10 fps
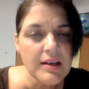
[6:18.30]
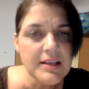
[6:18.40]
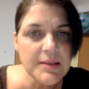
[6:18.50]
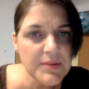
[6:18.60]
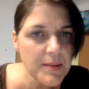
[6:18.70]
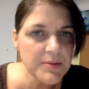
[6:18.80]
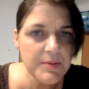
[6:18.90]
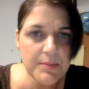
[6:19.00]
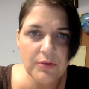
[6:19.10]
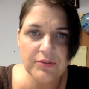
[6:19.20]
Sometimes
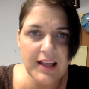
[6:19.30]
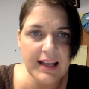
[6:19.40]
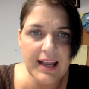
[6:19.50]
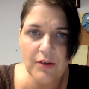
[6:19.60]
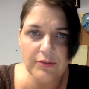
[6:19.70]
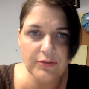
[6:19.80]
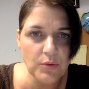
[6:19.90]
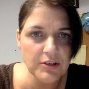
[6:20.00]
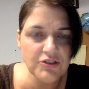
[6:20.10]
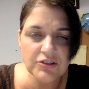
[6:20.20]
people flat out
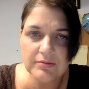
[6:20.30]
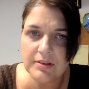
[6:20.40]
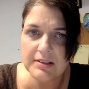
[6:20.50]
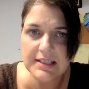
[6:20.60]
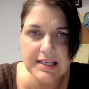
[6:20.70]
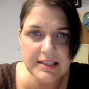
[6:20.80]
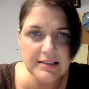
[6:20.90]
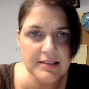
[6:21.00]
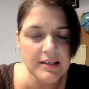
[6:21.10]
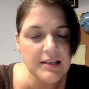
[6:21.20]
forge
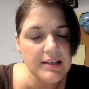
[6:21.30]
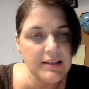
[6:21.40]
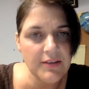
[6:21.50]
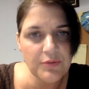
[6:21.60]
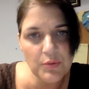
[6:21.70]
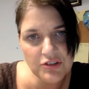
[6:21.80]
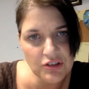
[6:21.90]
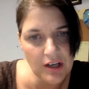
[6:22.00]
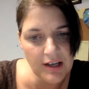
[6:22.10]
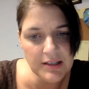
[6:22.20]
deeds. They forge
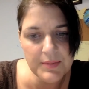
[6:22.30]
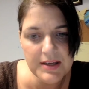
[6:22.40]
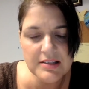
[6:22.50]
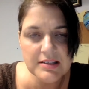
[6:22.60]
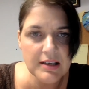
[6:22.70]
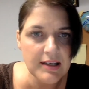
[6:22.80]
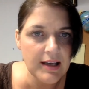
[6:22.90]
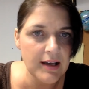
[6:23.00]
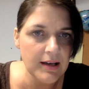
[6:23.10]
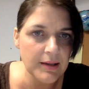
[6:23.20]
documents,
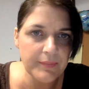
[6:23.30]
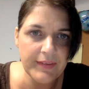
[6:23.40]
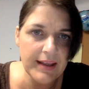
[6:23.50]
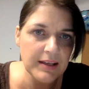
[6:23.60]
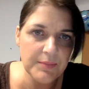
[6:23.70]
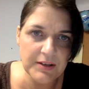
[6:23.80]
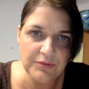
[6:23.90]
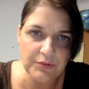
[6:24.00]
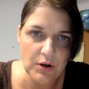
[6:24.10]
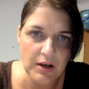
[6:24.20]
and they commit
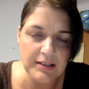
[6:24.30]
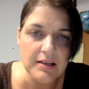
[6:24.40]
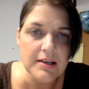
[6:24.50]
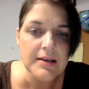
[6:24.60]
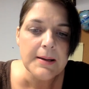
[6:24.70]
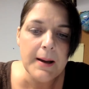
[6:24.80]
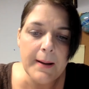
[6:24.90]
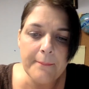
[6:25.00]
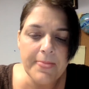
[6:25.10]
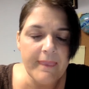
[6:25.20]
fraud.
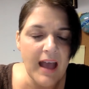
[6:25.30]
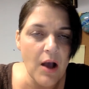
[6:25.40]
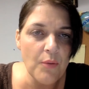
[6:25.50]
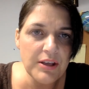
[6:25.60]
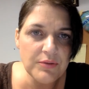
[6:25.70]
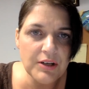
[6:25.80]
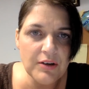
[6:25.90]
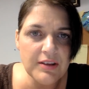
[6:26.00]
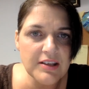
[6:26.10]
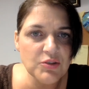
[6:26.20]
How will you know
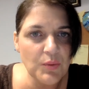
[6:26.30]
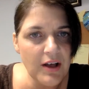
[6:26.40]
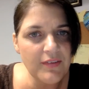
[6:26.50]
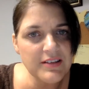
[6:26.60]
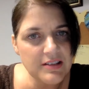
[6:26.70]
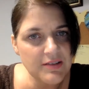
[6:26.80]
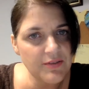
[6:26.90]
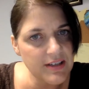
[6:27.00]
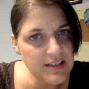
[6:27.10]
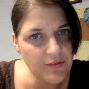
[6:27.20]
this? Well, this is a
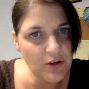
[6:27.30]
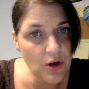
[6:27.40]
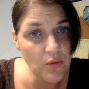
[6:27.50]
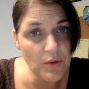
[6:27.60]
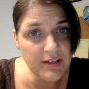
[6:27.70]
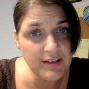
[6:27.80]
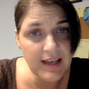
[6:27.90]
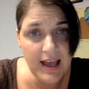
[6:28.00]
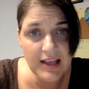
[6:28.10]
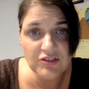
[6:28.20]
very difficult one to
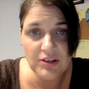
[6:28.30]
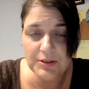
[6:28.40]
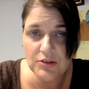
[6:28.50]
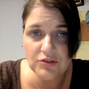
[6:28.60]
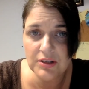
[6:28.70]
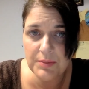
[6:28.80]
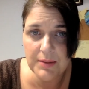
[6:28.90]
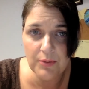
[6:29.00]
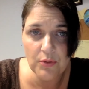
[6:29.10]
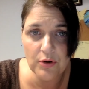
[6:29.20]
catch. I mean, usually
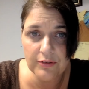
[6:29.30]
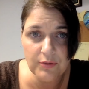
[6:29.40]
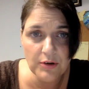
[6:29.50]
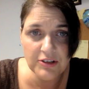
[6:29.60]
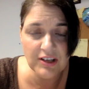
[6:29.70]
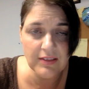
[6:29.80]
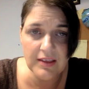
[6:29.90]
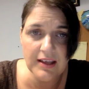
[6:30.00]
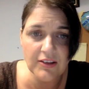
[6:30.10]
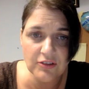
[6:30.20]
people who are forging
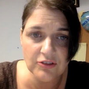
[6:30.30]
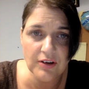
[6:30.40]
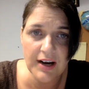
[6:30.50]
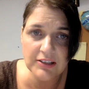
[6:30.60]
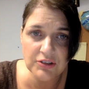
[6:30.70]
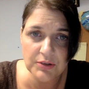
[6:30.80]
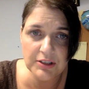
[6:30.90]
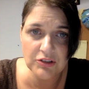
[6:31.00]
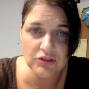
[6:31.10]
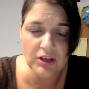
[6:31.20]
things are trying to do a
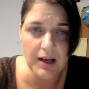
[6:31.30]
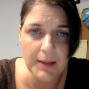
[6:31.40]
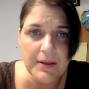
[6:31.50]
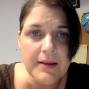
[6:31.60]
good job.